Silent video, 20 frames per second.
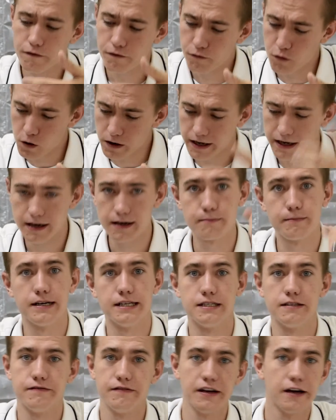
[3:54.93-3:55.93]
4
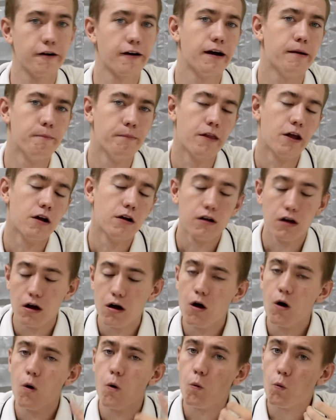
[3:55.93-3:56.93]
gigabytes of VRAM?
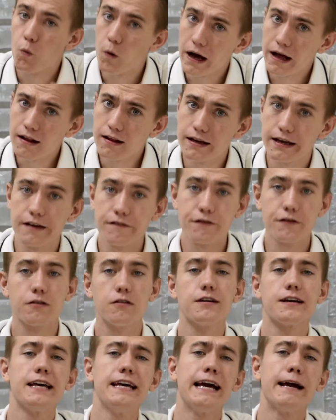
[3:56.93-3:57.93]
Well, if you're
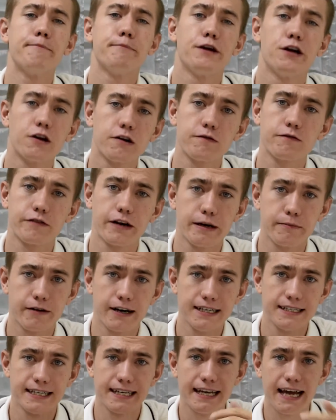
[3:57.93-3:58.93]
looking at pure frame
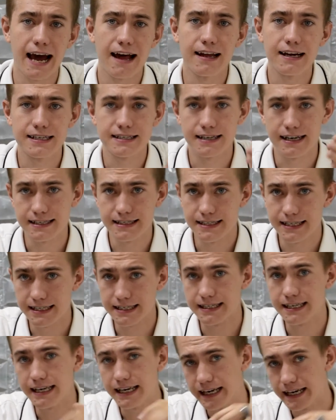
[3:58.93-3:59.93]
rates, the Galaxy 960